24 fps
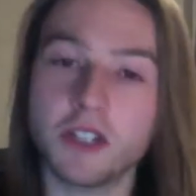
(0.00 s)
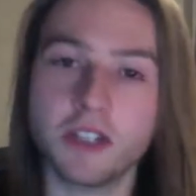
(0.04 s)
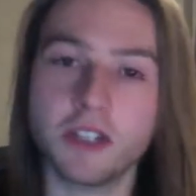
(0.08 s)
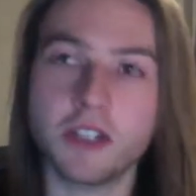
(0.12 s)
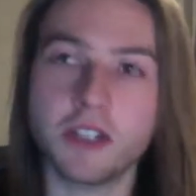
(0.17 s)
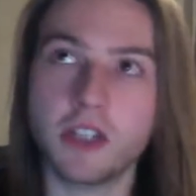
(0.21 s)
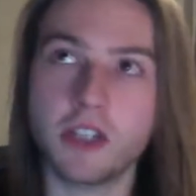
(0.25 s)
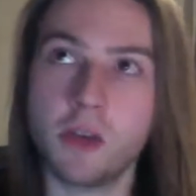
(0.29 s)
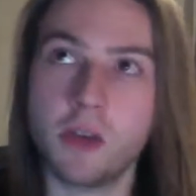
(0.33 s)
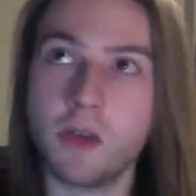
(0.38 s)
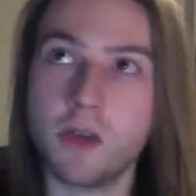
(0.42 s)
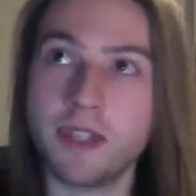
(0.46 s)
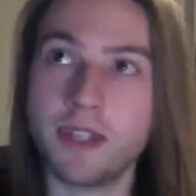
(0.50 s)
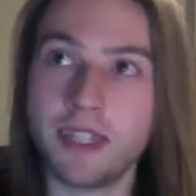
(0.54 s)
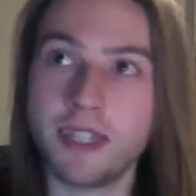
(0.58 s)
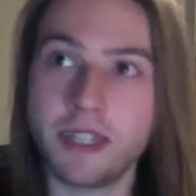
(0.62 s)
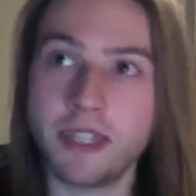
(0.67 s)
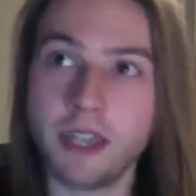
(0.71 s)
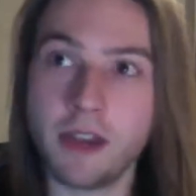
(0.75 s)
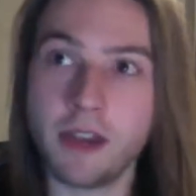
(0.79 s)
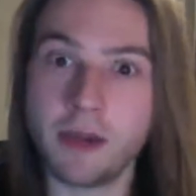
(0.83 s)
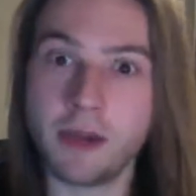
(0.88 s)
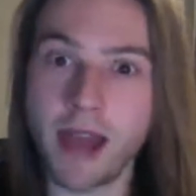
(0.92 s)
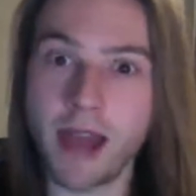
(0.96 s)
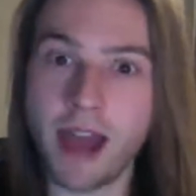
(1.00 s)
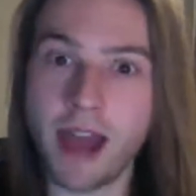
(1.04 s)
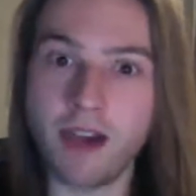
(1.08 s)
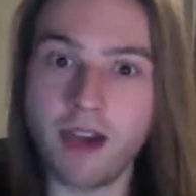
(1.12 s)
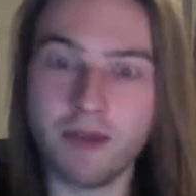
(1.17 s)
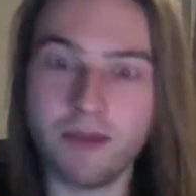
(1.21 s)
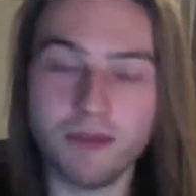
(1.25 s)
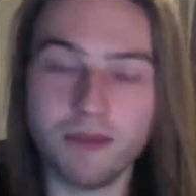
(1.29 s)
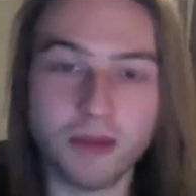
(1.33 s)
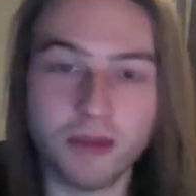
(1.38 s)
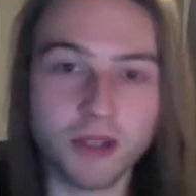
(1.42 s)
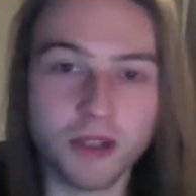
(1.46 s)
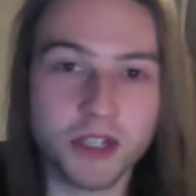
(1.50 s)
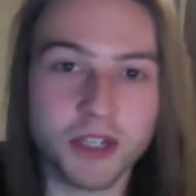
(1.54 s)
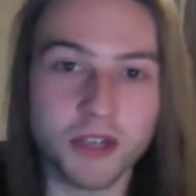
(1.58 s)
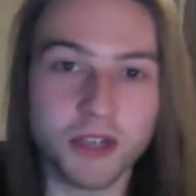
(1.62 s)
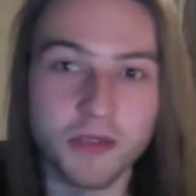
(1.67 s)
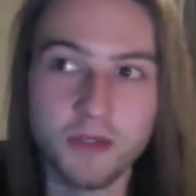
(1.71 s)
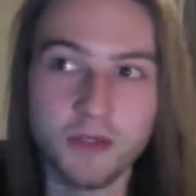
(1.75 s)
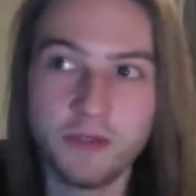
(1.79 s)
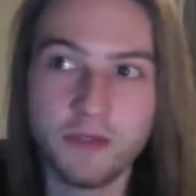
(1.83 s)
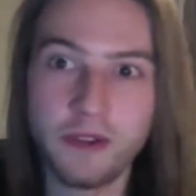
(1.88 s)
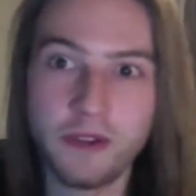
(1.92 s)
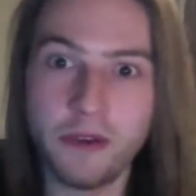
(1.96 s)
So we didn't know how much of the
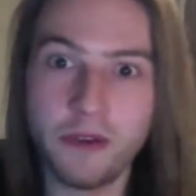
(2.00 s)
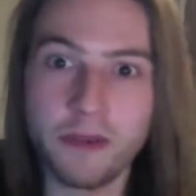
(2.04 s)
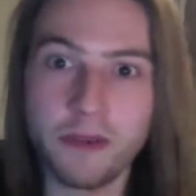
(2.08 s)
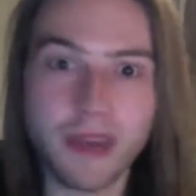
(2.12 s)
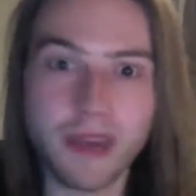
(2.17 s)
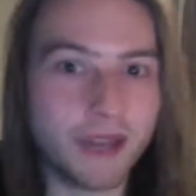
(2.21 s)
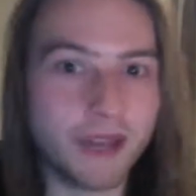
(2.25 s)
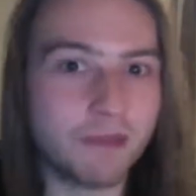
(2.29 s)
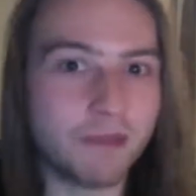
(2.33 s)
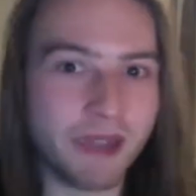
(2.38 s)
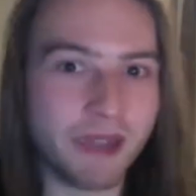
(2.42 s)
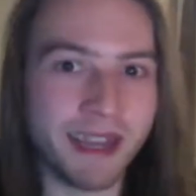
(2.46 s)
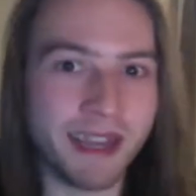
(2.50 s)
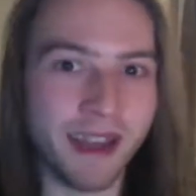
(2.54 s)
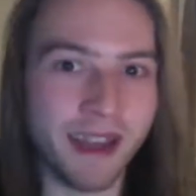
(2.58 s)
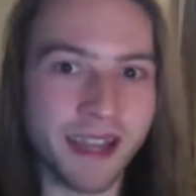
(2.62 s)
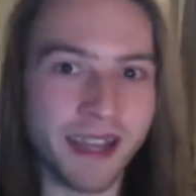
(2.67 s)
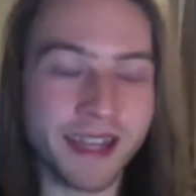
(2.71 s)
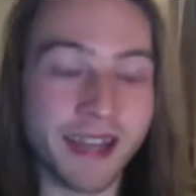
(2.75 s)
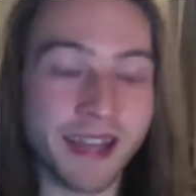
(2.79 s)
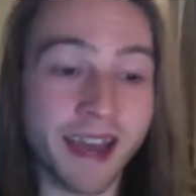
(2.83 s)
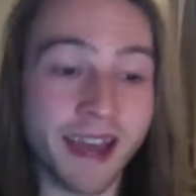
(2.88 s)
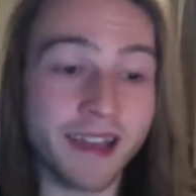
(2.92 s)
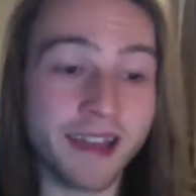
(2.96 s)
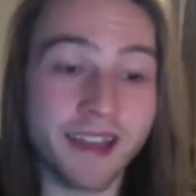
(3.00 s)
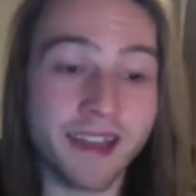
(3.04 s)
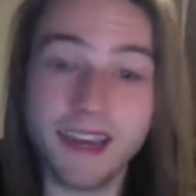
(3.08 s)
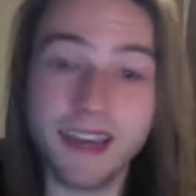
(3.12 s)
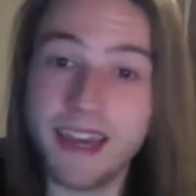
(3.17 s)
film he'd be like that.